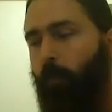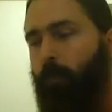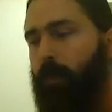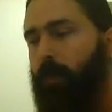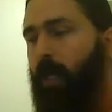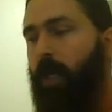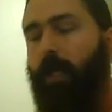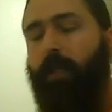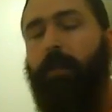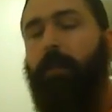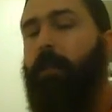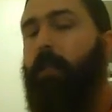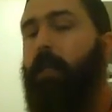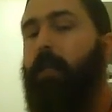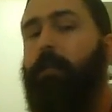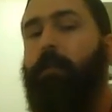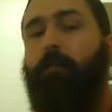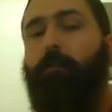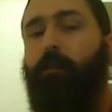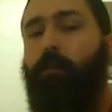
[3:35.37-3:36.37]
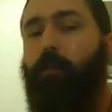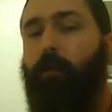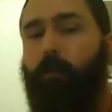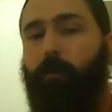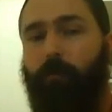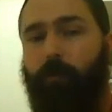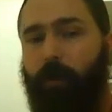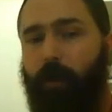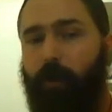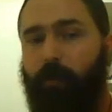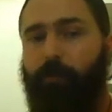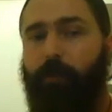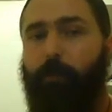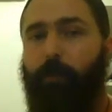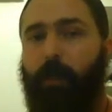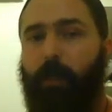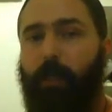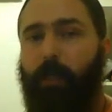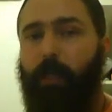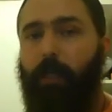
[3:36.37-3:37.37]
Not that that's important for
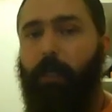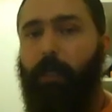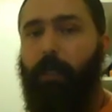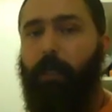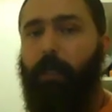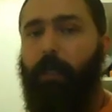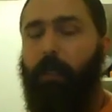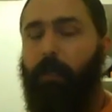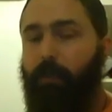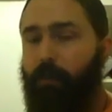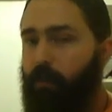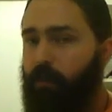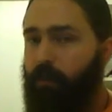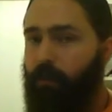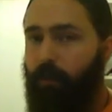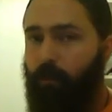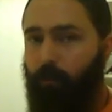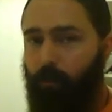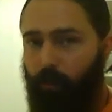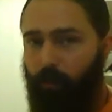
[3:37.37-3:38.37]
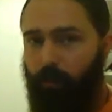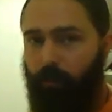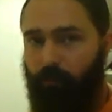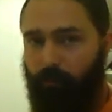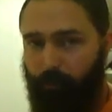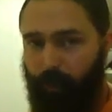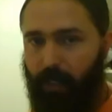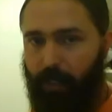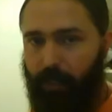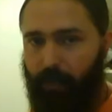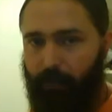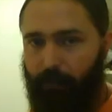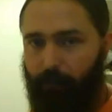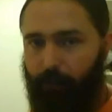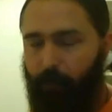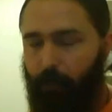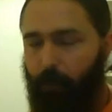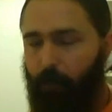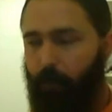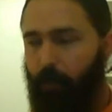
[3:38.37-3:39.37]
everybody, it's just a goal of mine,
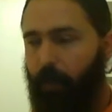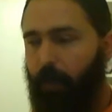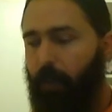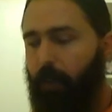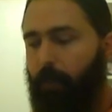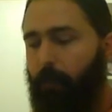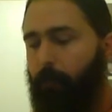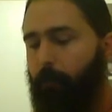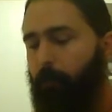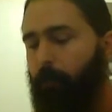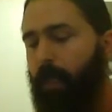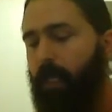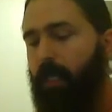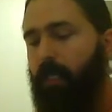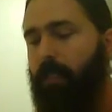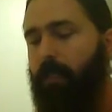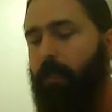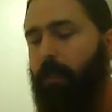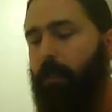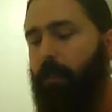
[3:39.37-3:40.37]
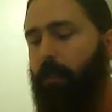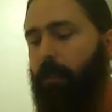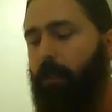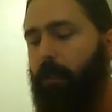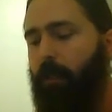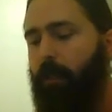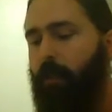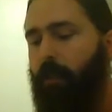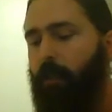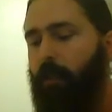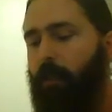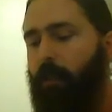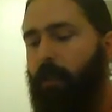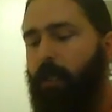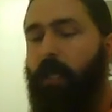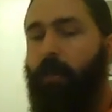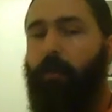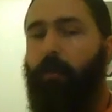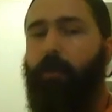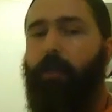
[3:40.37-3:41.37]
okay? Based on
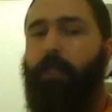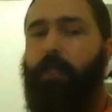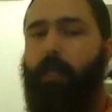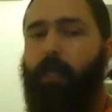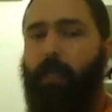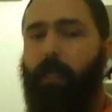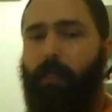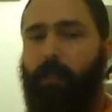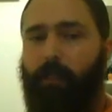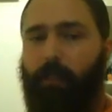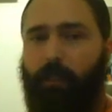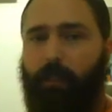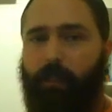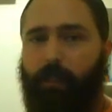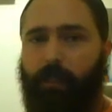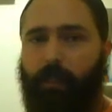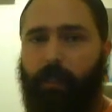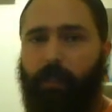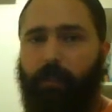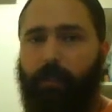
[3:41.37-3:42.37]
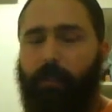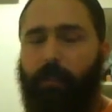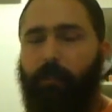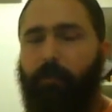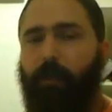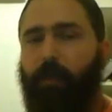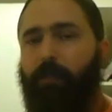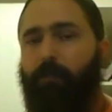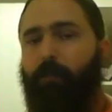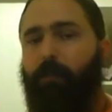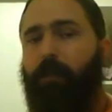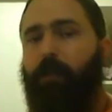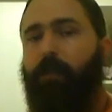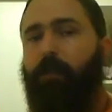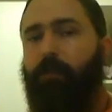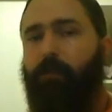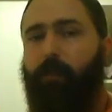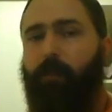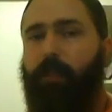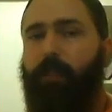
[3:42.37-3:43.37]
increasing insulin sensitivity as much
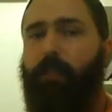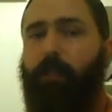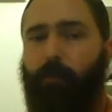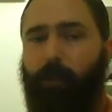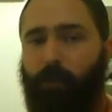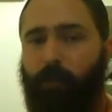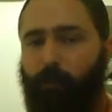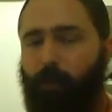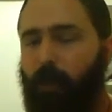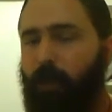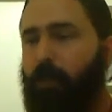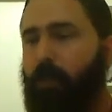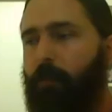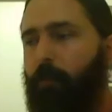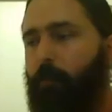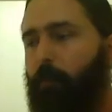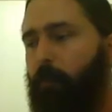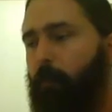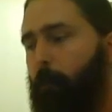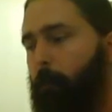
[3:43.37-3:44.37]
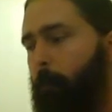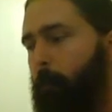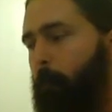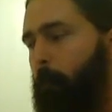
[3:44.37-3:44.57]
as reasonably possible.